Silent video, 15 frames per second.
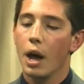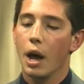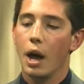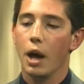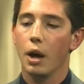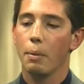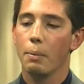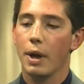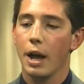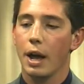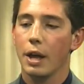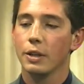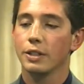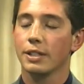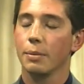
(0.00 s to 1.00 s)
Um,
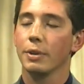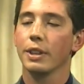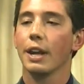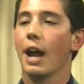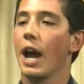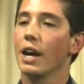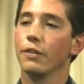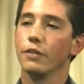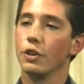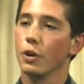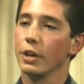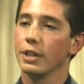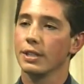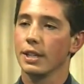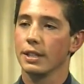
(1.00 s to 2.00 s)
something that I've
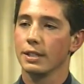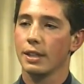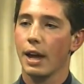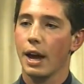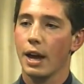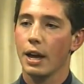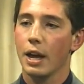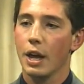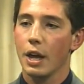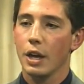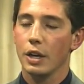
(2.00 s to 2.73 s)
noticed is that